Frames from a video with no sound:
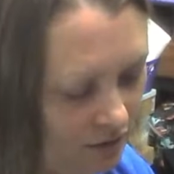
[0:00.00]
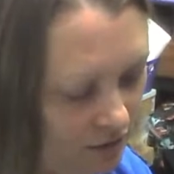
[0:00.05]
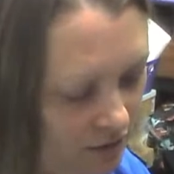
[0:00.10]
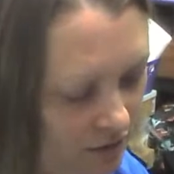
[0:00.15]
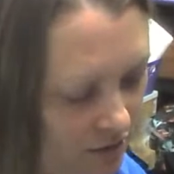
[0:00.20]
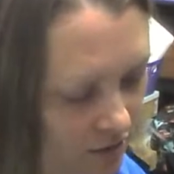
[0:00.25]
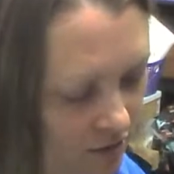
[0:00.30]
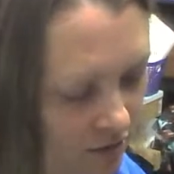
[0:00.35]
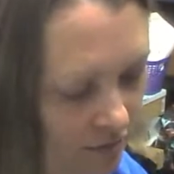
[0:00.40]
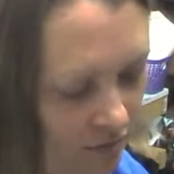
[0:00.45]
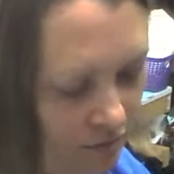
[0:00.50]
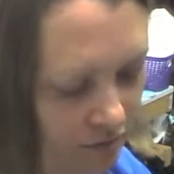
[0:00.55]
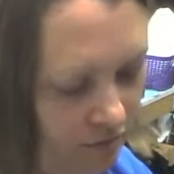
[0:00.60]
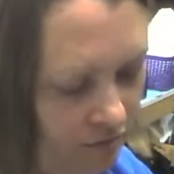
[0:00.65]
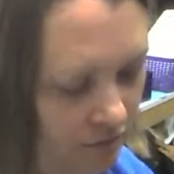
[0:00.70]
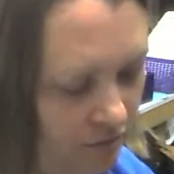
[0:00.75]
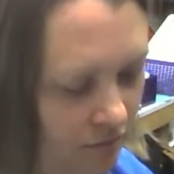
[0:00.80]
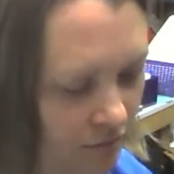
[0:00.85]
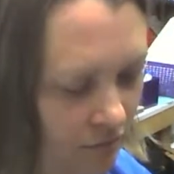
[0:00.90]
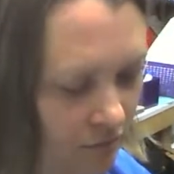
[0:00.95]

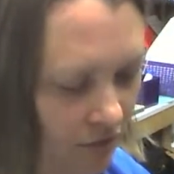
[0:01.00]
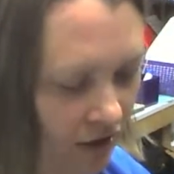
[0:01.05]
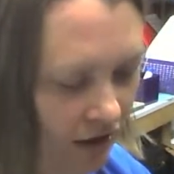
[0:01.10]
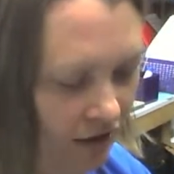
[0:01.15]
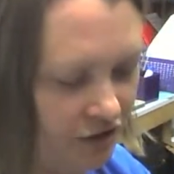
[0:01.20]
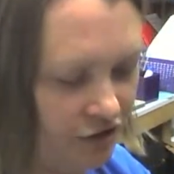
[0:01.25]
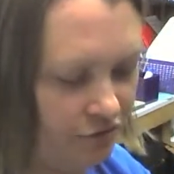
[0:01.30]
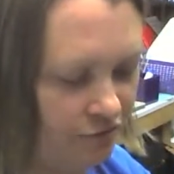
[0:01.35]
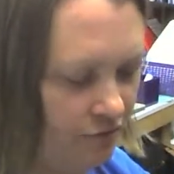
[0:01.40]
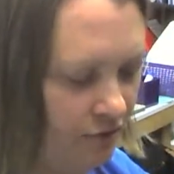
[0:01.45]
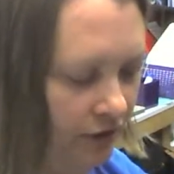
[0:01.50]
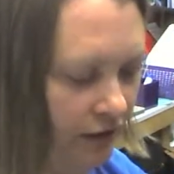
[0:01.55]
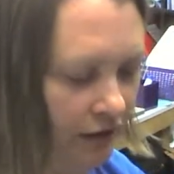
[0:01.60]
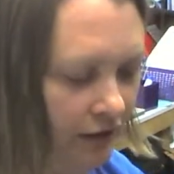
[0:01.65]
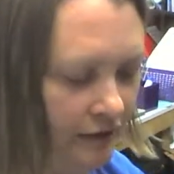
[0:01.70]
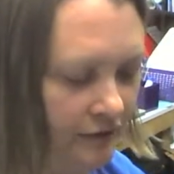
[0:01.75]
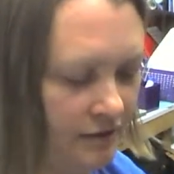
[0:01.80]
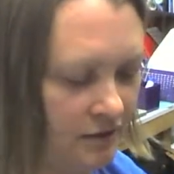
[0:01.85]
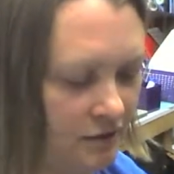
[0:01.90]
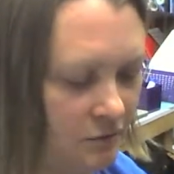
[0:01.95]
I just really
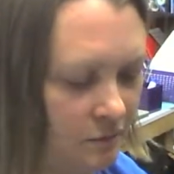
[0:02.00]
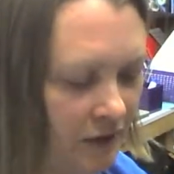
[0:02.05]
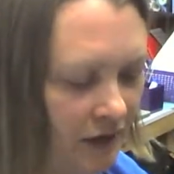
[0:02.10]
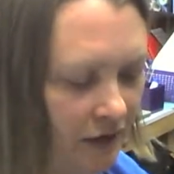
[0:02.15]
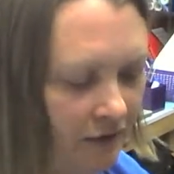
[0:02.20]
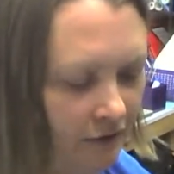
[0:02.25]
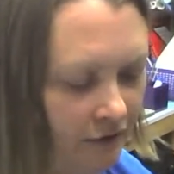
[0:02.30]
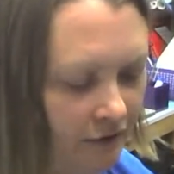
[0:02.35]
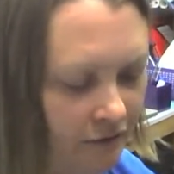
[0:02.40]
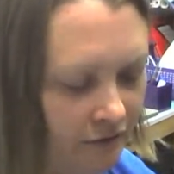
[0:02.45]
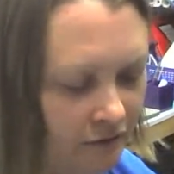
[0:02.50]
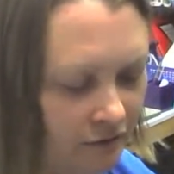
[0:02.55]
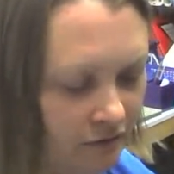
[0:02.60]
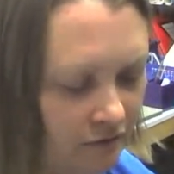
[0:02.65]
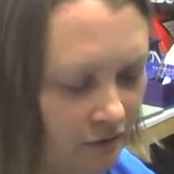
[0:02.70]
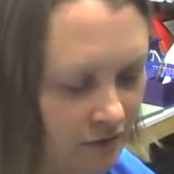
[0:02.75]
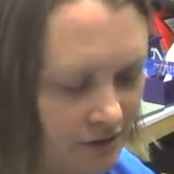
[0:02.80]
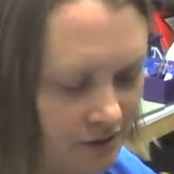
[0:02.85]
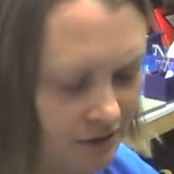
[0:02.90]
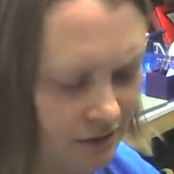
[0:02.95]
like this pattern.
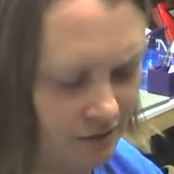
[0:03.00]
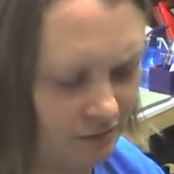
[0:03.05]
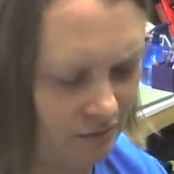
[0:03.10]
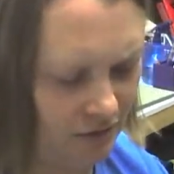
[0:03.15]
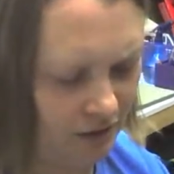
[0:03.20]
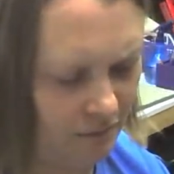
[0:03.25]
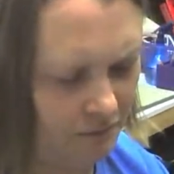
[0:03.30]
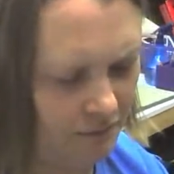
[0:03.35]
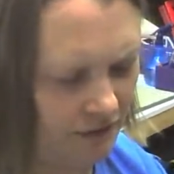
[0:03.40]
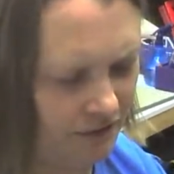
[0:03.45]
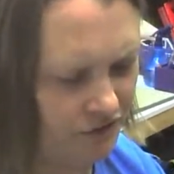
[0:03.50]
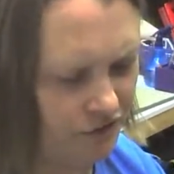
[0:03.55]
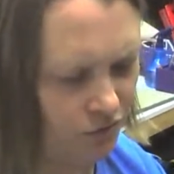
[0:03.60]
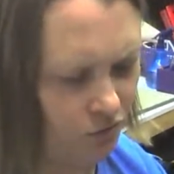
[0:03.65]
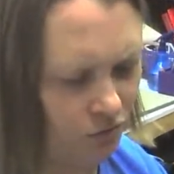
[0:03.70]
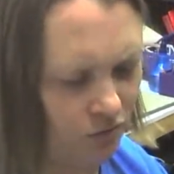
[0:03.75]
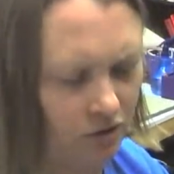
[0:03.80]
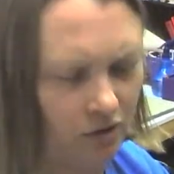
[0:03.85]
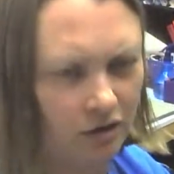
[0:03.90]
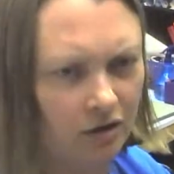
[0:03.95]
This isn't my best
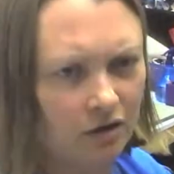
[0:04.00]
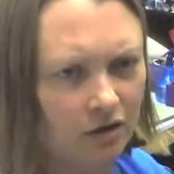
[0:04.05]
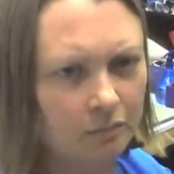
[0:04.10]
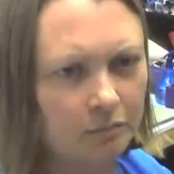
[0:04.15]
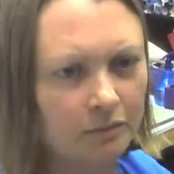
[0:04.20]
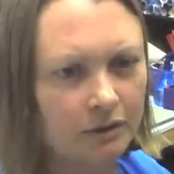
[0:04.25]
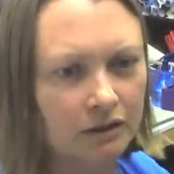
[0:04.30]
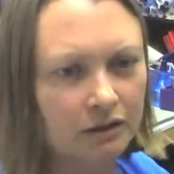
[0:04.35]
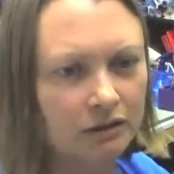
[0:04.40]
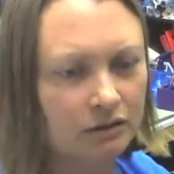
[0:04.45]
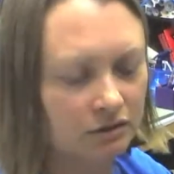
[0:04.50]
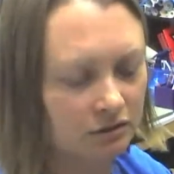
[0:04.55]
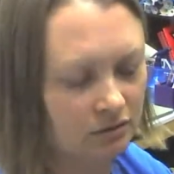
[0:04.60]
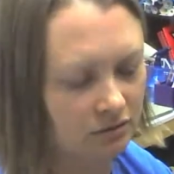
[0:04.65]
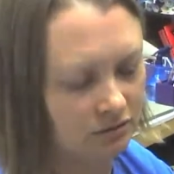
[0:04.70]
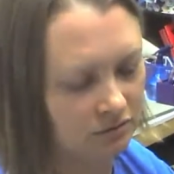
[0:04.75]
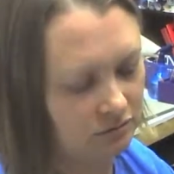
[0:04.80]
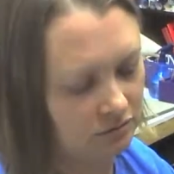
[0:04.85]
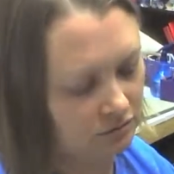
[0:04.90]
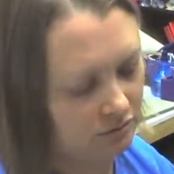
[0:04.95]
work, but
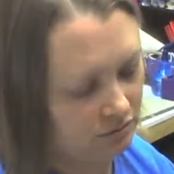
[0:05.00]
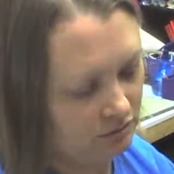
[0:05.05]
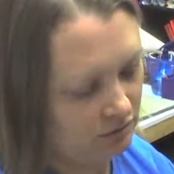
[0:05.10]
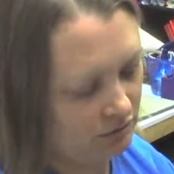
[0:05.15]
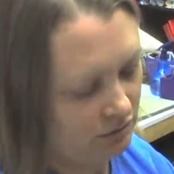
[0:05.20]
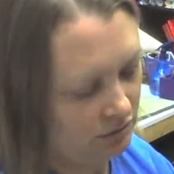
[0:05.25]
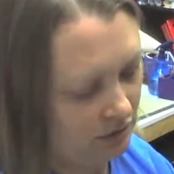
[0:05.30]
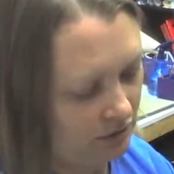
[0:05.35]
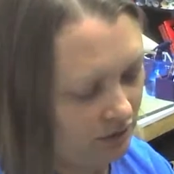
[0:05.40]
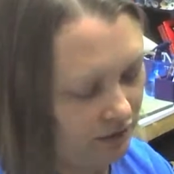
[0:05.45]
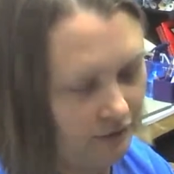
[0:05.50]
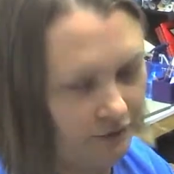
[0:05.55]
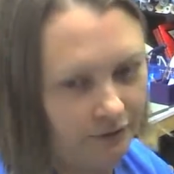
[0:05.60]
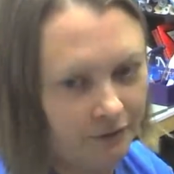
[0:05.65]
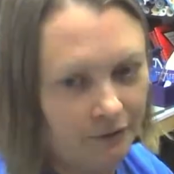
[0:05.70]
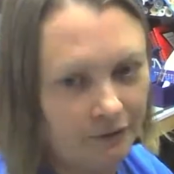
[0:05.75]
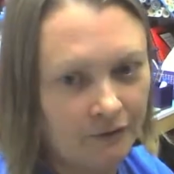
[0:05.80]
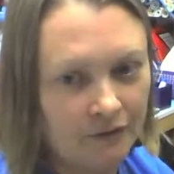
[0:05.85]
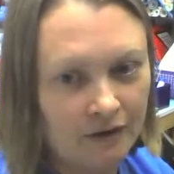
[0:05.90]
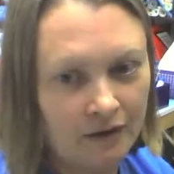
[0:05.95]
I don't
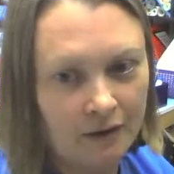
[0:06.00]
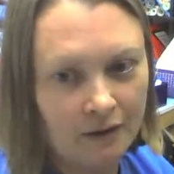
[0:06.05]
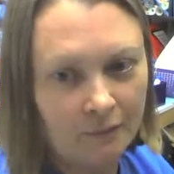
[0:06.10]
know.